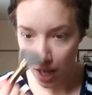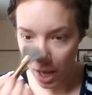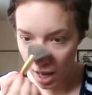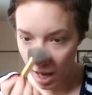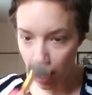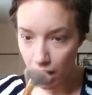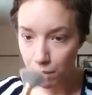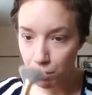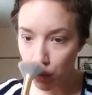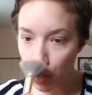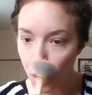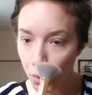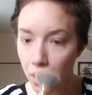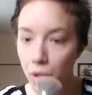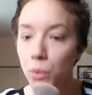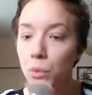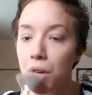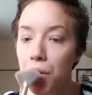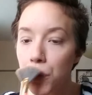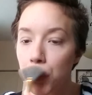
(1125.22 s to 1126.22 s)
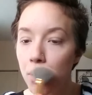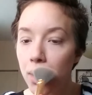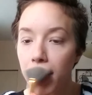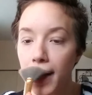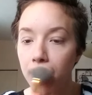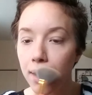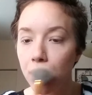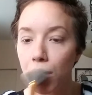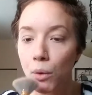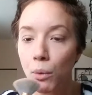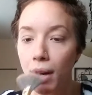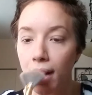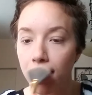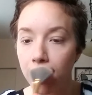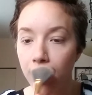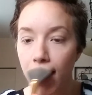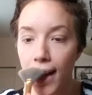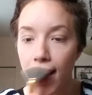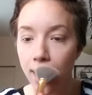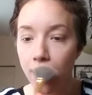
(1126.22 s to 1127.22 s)
I'm going with what I know I
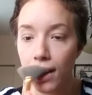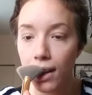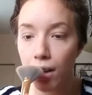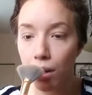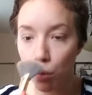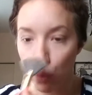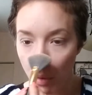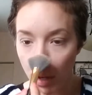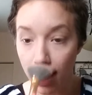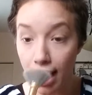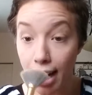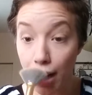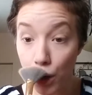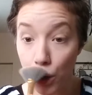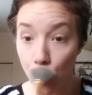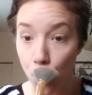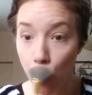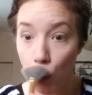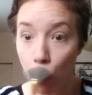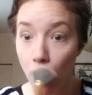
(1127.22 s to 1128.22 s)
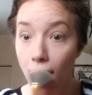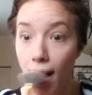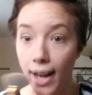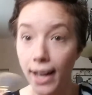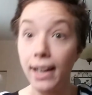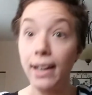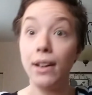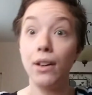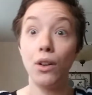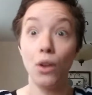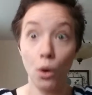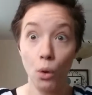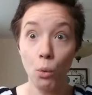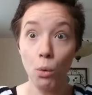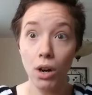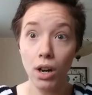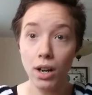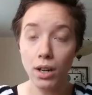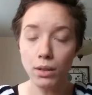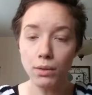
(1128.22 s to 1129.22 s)
like, what I know
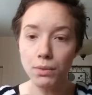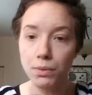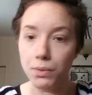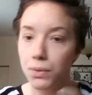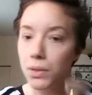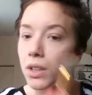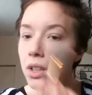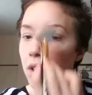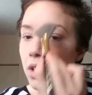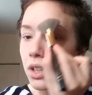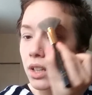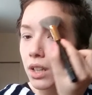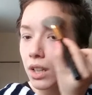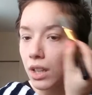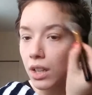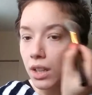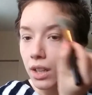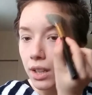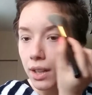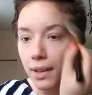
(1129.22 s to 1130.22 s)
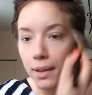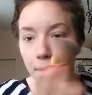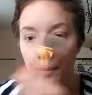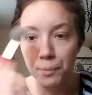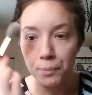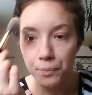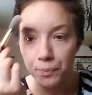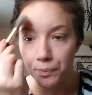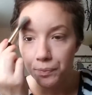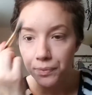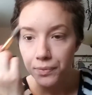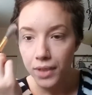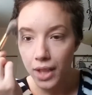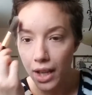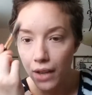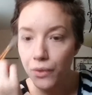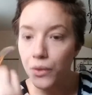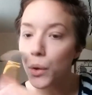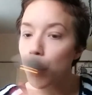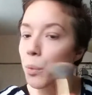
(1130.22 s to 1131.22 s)
of,
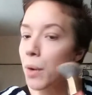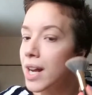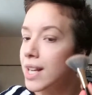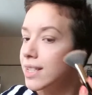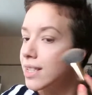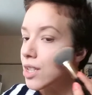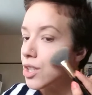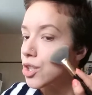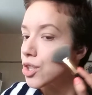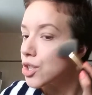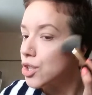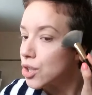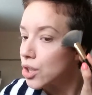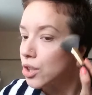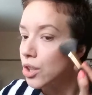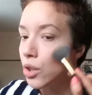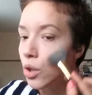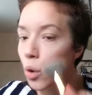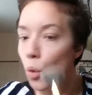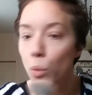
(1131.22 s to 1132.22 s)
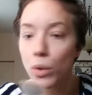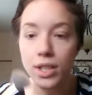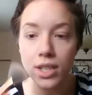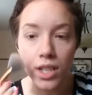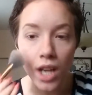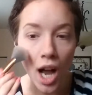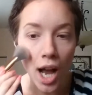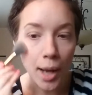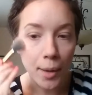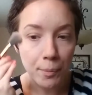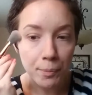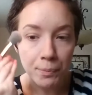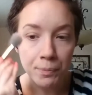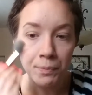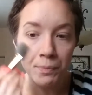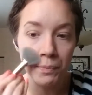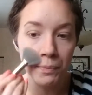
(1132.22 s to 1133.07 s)
and the rest is just gonna go with time.